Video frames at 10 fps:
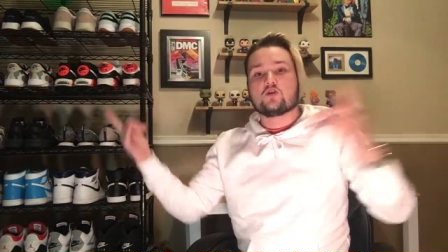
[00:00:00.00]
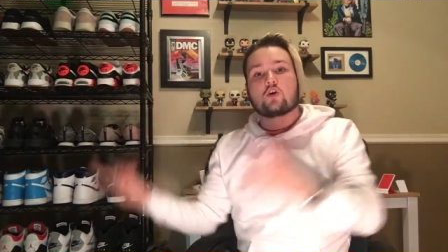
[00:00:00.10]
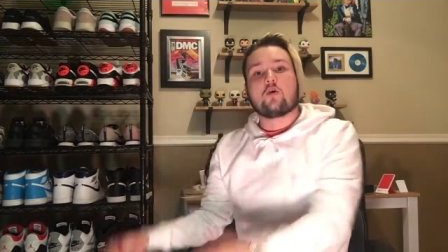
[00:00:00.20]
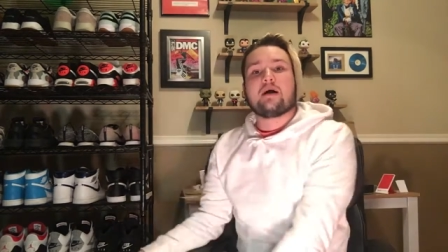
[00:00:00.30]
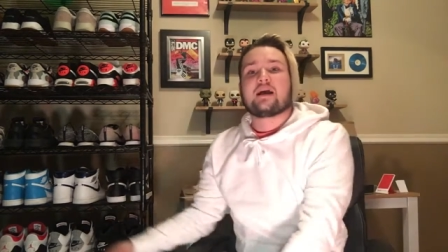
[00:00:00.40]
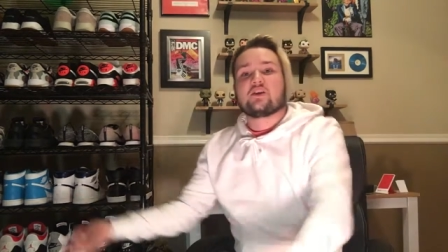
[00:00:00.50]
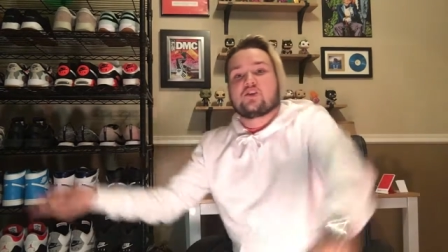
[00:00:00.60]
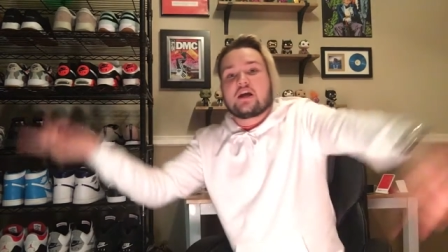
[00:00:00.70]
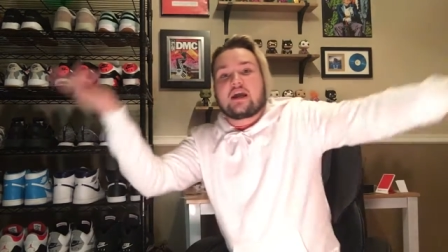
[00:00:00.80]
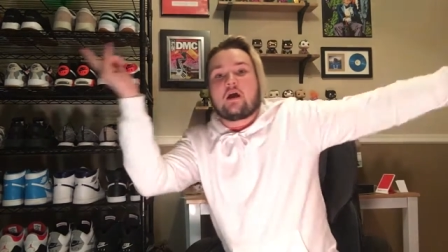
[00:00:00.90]
So go back and
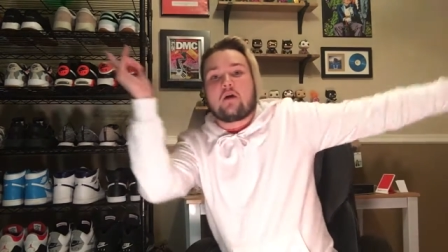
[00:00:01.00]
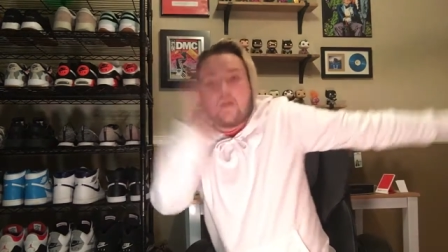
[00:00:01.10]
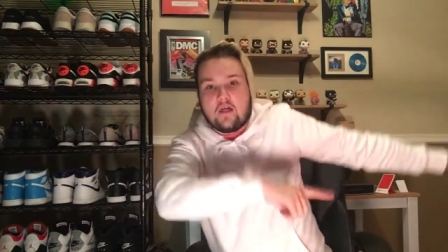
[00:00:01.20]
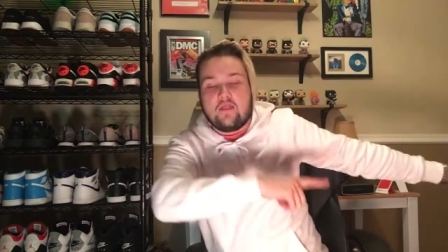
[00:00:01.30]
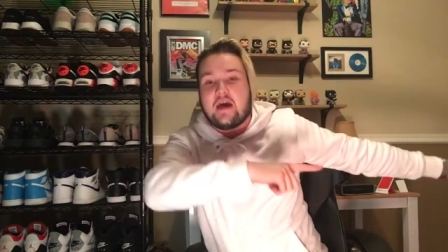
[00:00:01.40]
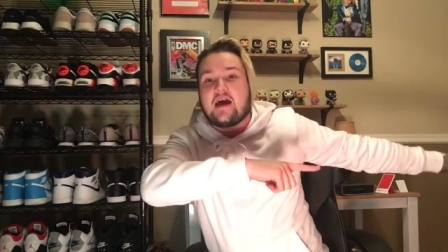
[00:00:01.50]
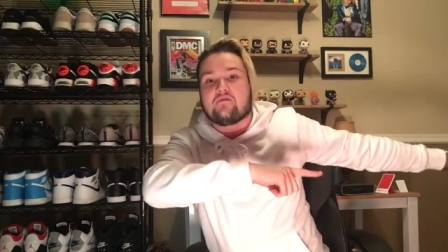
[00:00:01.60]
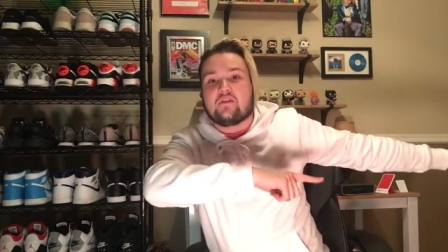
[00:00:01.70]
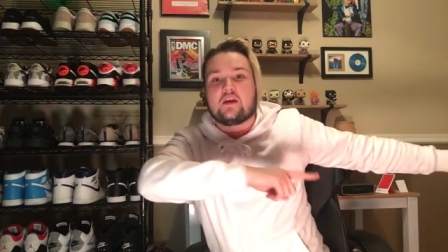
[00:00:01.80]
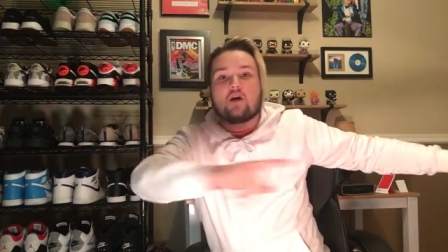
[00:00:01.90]
check out that
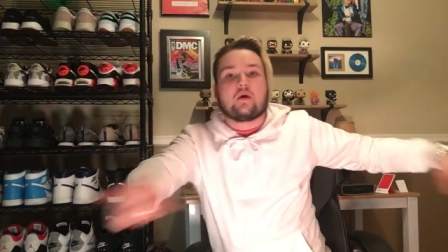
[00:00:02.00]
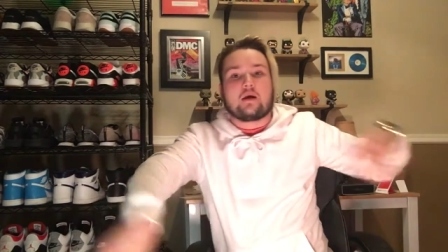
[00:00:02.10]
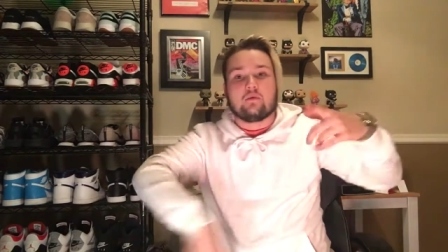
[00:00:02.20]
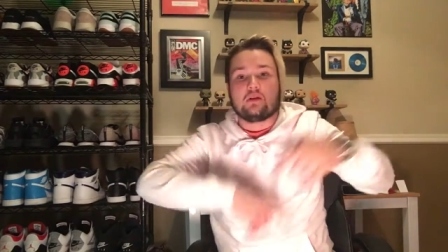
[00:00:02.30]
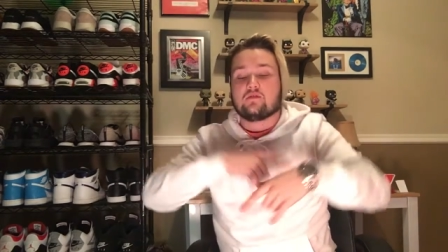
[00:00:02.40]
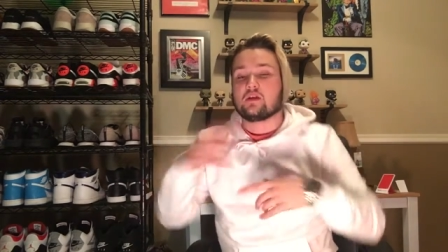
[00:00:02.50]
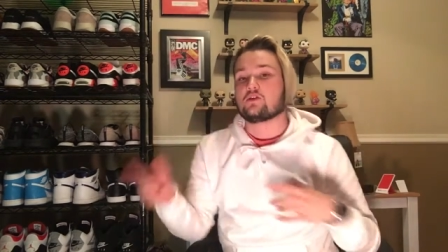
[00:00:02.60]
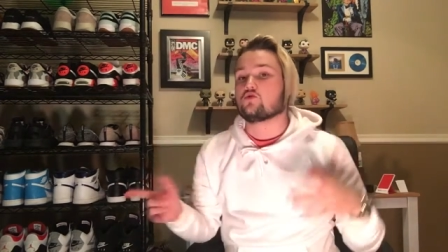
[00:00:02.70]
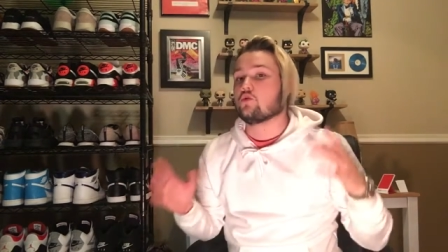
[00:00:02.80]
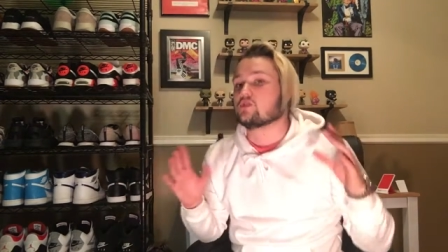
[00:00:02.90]
video, and I will leave
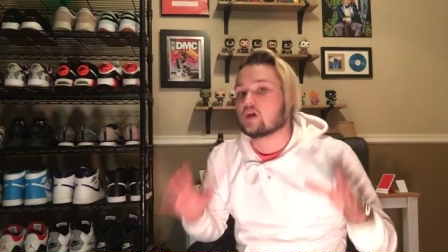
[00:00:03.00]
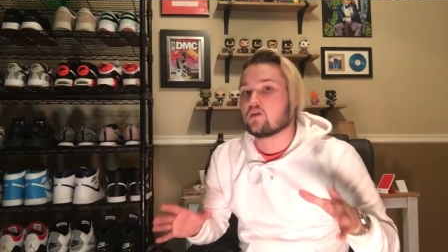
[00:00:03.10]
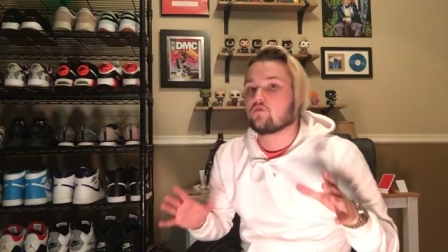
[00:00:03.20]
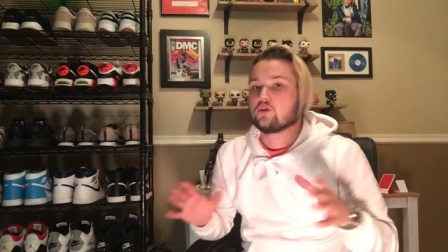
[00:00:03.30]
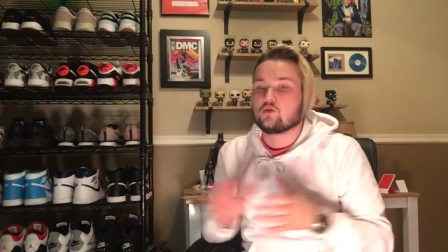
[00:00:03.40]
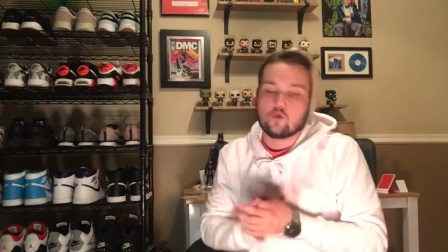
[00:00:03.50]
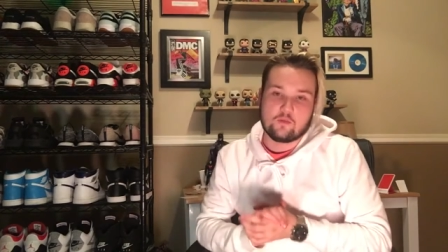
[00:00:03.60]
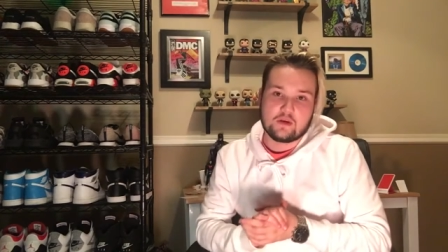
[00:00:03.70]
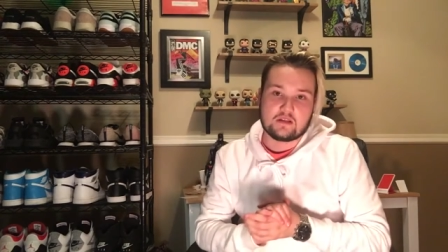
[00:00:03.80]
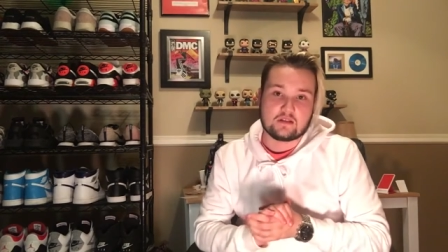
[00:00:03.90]
links to a ton of really cool
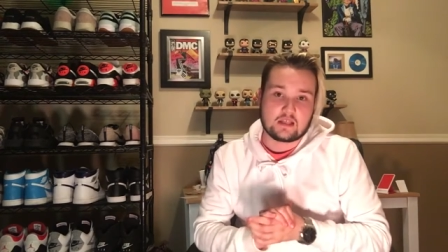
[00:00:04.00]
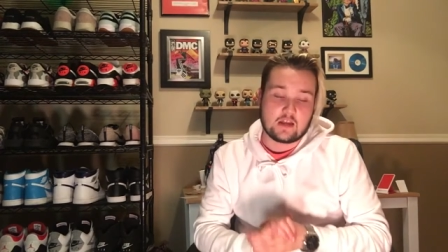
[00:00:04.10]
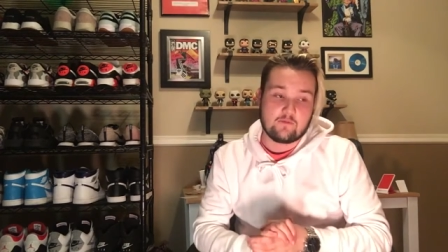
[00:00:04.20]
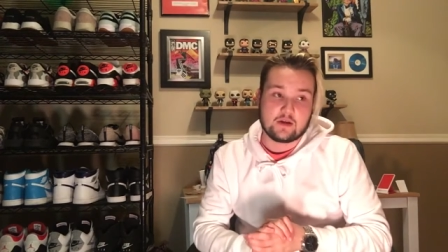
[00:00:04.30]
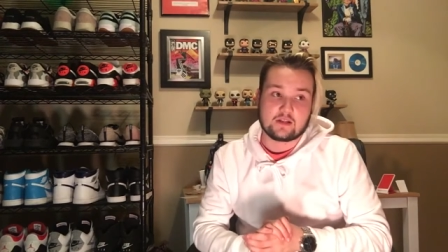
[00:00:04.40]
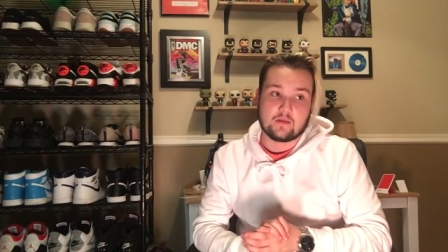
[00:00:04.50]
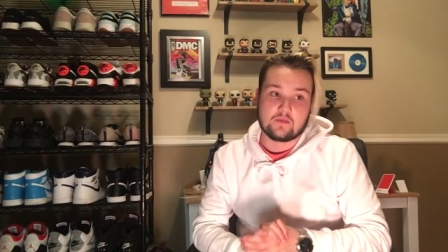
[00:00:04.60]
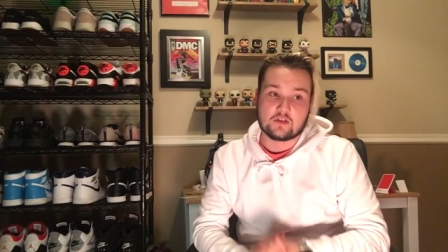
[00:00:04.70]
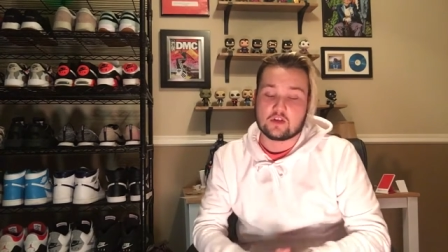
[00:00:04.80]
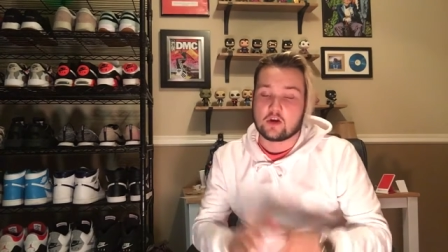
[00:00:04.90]
pieces that I've picked up
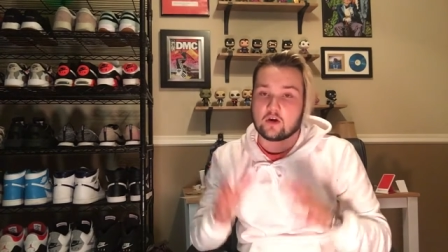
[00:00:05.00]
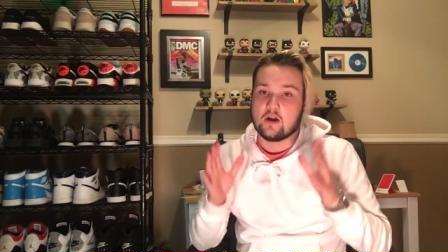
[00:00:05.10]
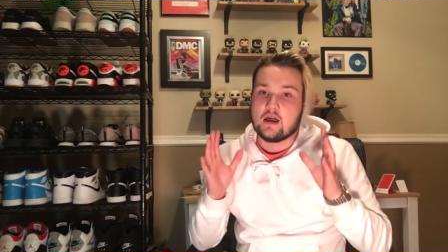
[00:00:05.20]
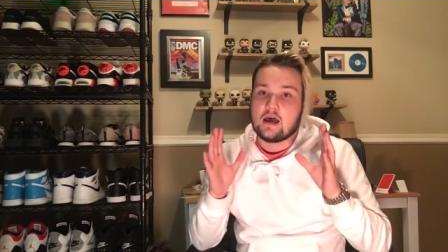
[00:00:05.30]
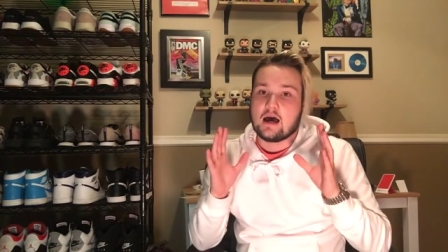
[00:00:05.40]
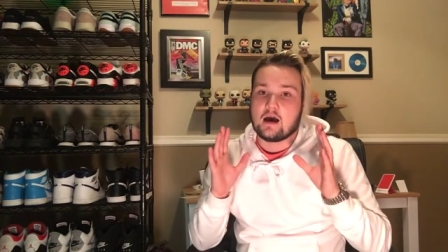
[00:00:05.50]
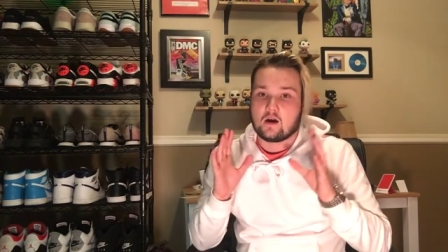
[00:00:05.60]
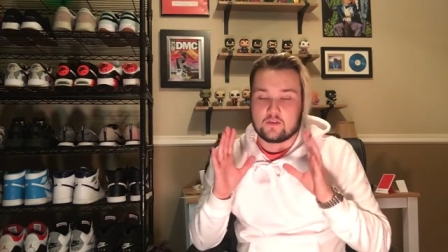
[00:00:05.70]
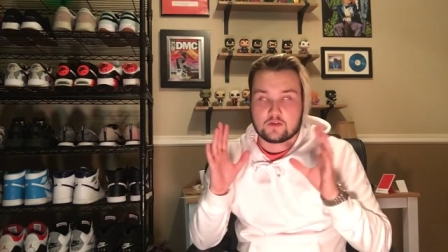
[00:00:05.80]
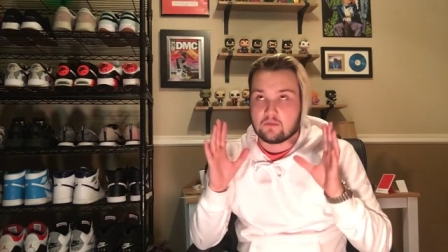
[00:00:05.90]
this year,
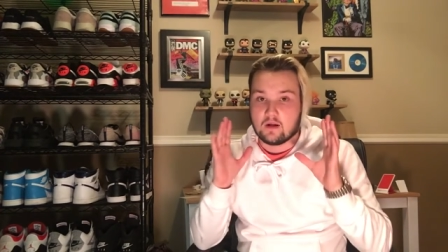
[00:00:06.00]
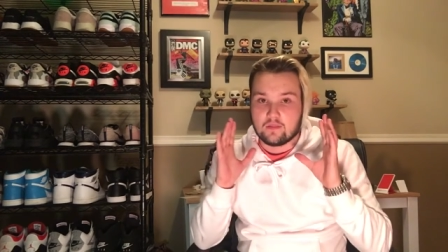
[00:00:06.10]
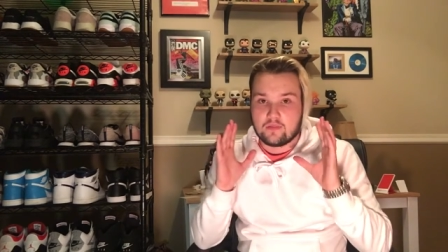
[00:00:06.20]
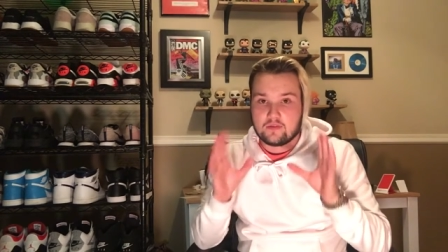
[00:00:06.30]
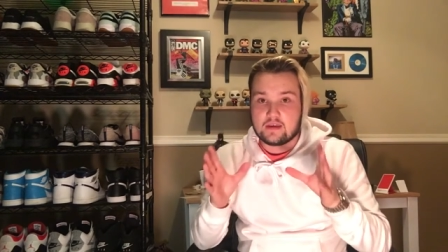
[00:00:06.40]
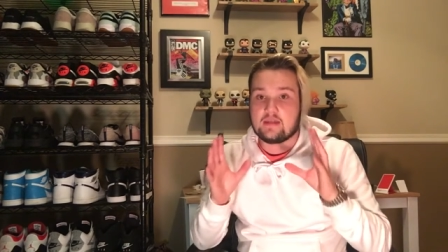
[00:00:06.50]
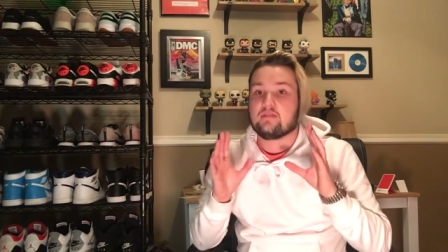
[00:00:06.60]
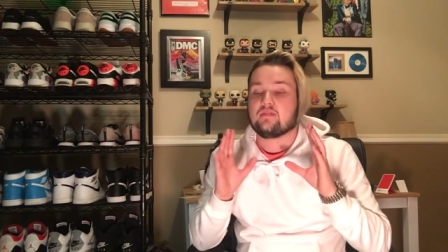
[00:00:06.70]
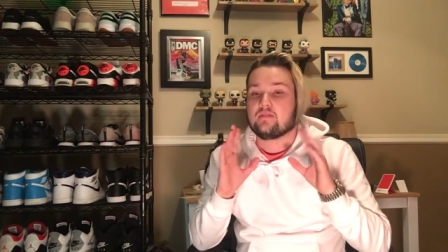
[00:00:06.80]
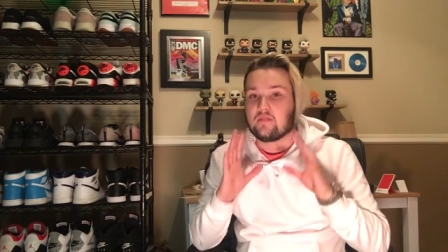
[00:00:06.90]
or this month,
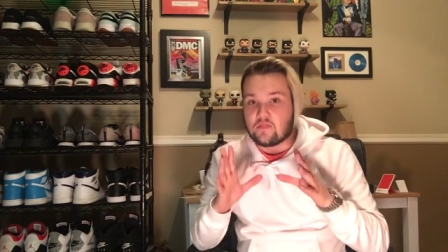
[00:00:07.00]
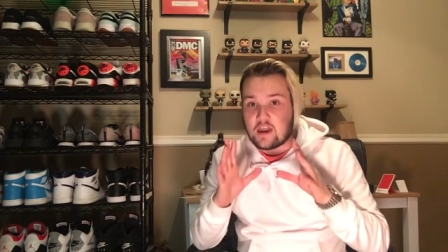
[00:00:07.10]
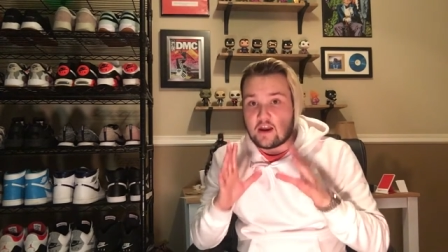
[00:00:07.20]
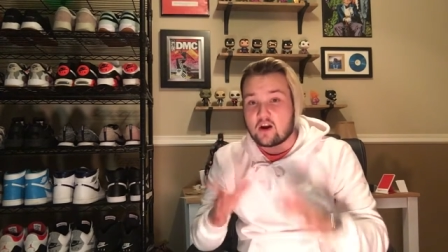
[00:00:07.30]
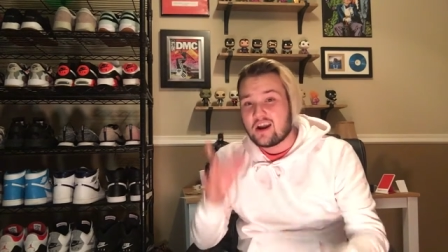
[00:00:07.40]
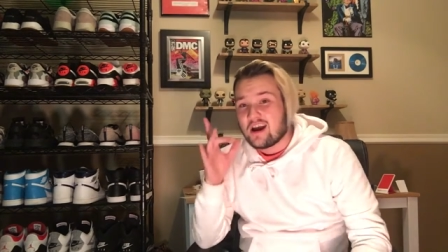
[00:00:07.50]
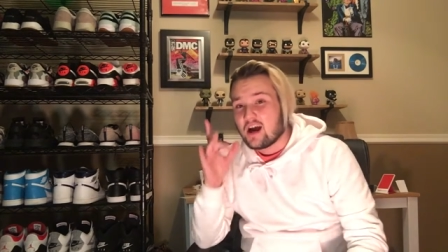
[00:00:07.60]
in there.